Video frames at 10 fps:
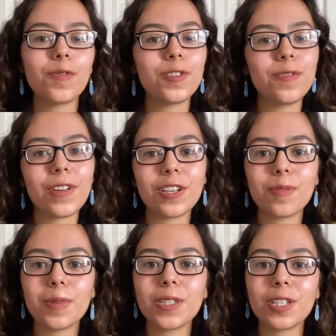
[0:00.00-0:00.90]
fruits and
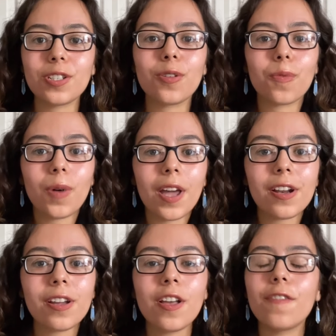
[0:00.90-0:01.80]
vegetables into your
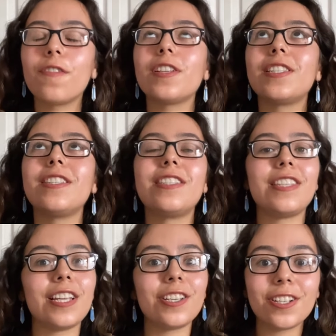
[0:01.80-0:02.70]
water for a
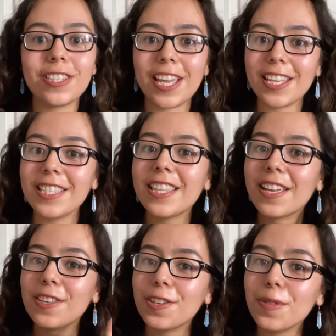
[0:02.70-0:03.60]
sensational taste that
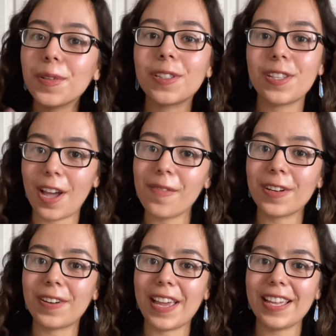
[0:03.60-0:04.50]
you will not
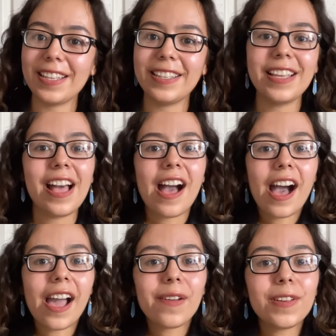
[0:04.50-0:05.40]
regret.
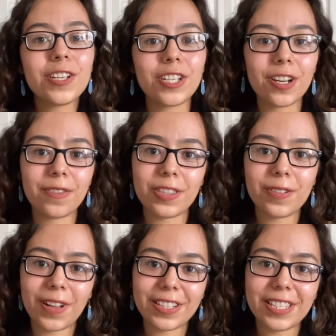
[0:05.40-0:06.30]
I want to share with
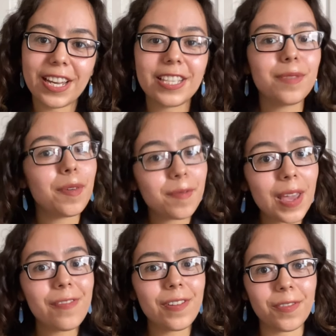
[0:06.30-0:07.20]
you all today some of
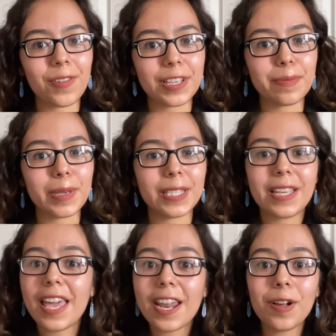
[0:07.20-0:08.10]
my favorite recipes,
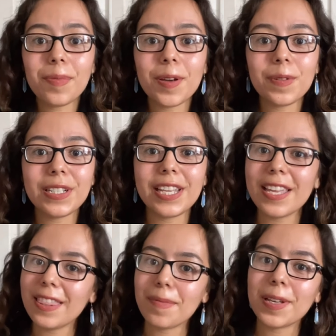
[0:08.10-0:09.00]
and I hope that one day
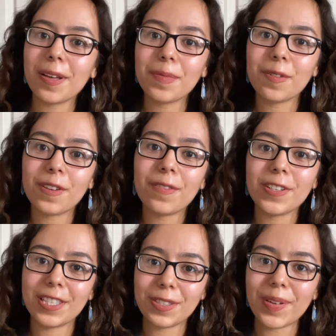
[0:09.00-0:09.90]
they become your
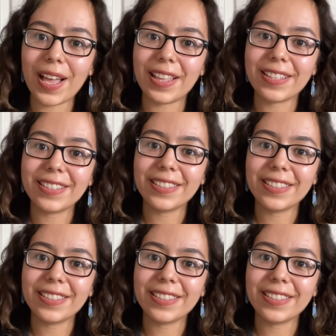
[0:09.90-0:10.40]
favorites as well.